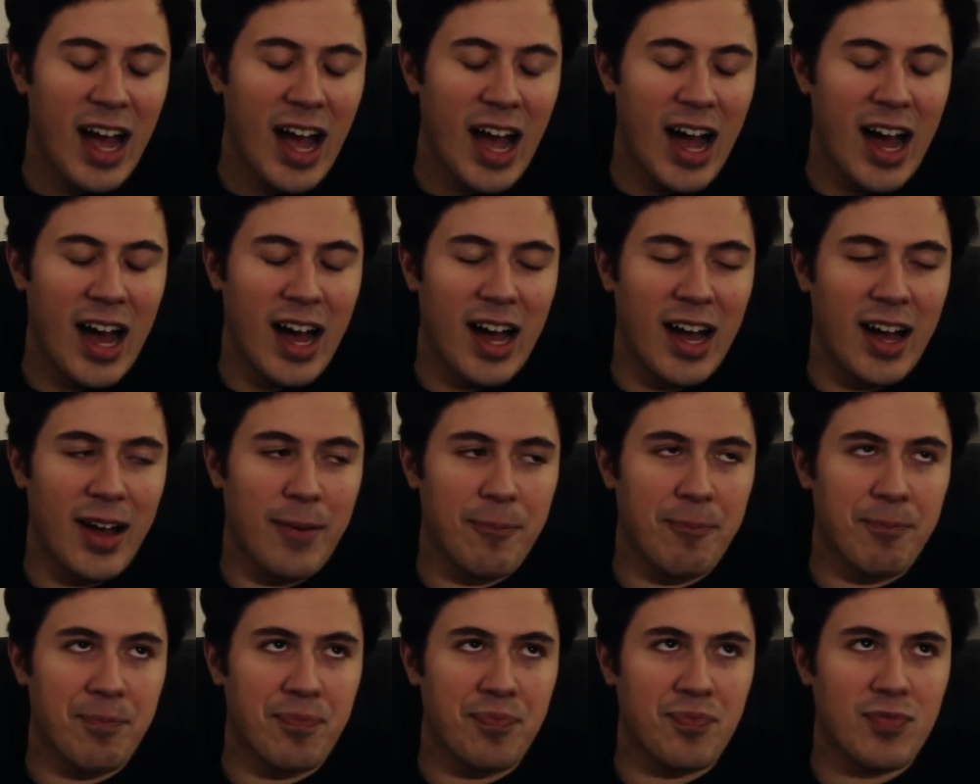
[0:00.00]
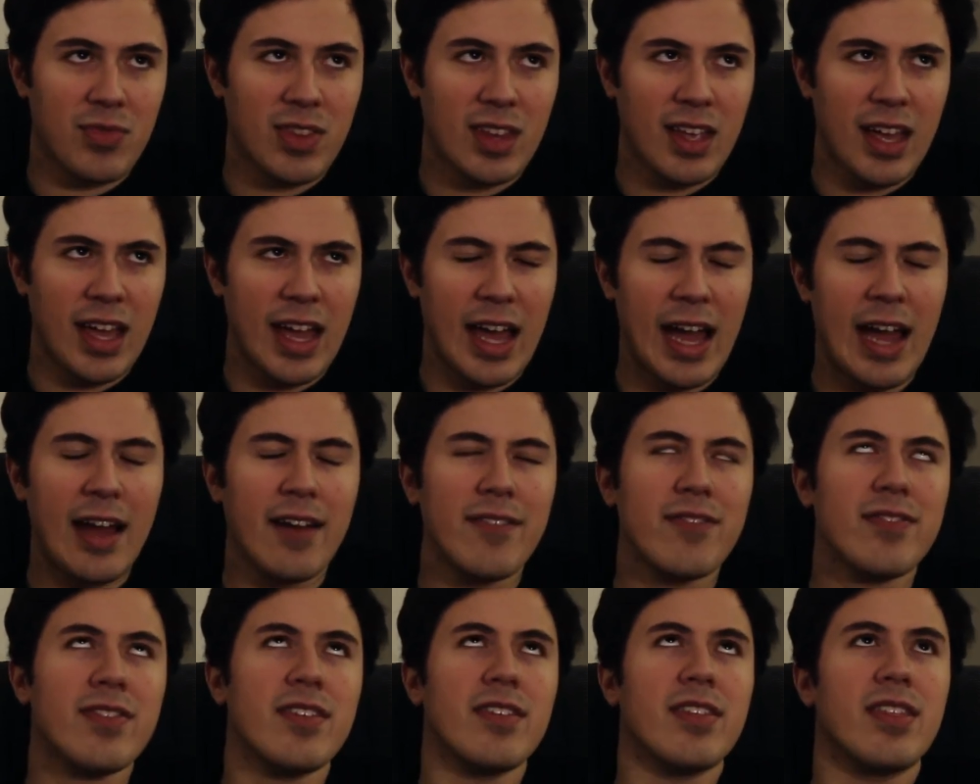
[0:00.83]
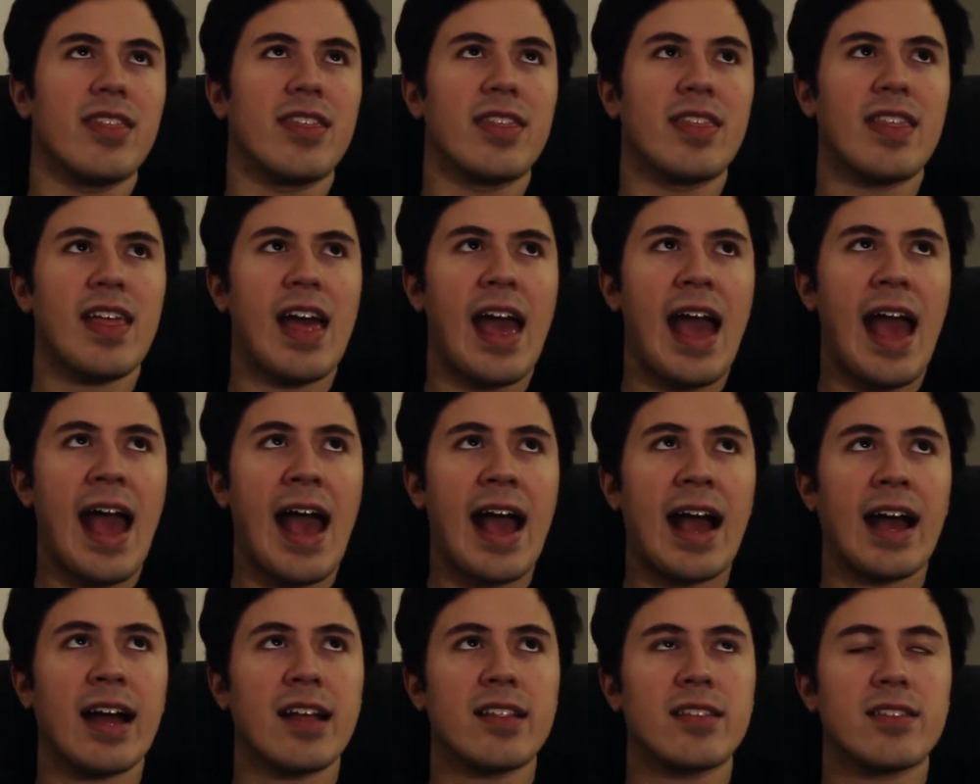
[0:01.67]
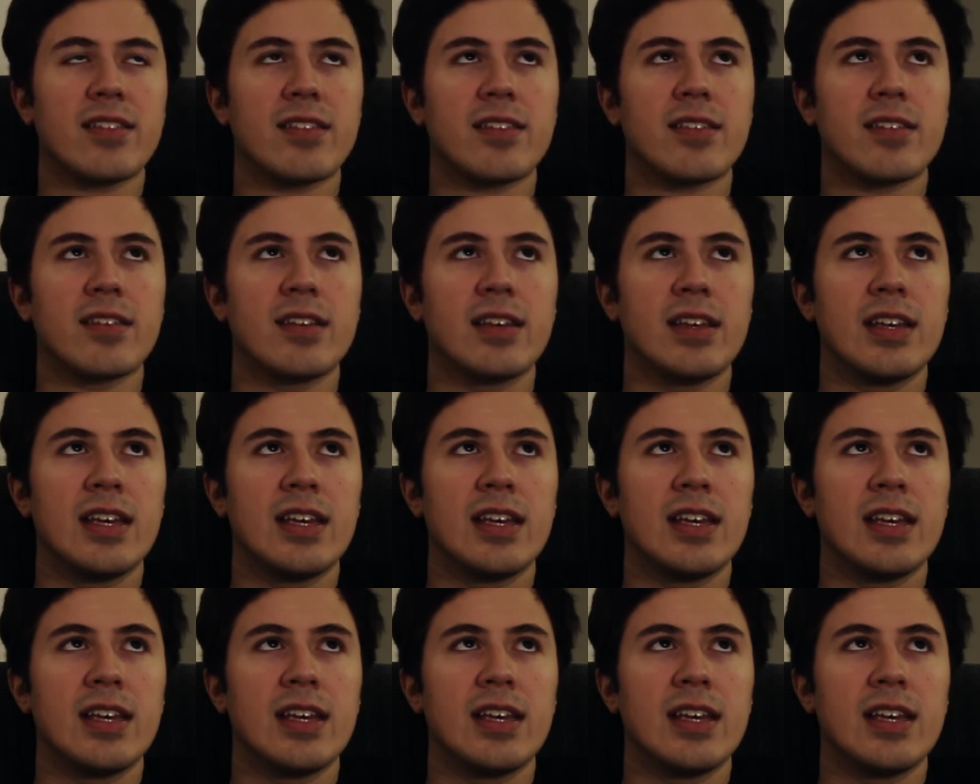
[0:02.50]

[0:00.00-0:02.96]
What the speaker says: After that,